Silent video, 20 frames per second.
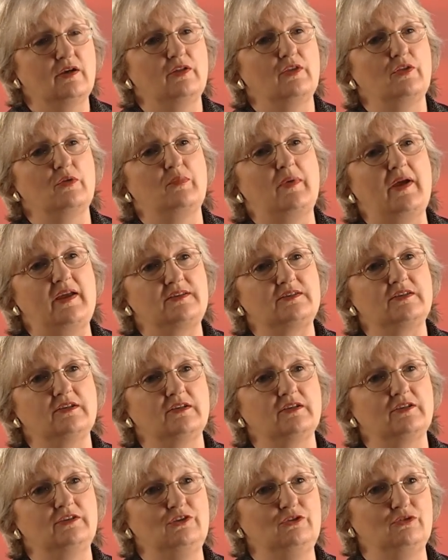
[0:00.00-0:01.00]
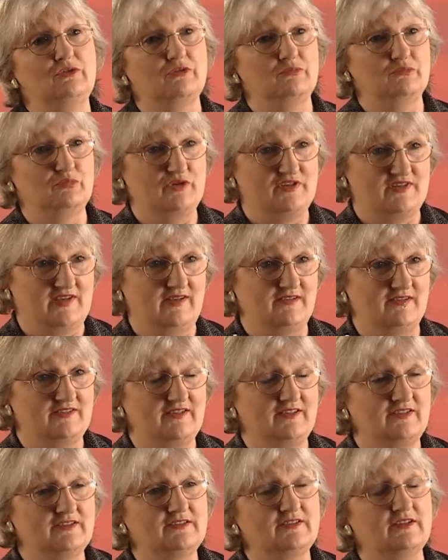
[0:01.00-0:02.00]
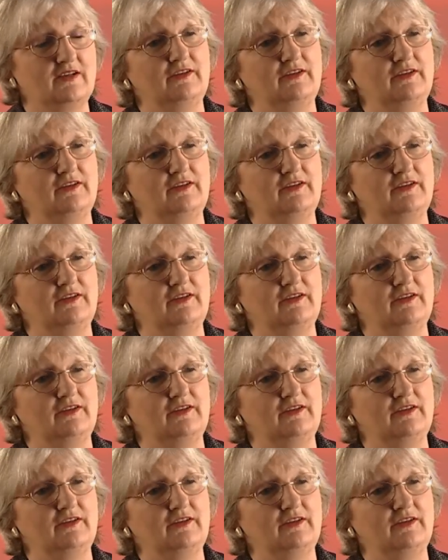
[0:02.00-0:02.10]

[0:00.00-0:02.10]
the better you can present it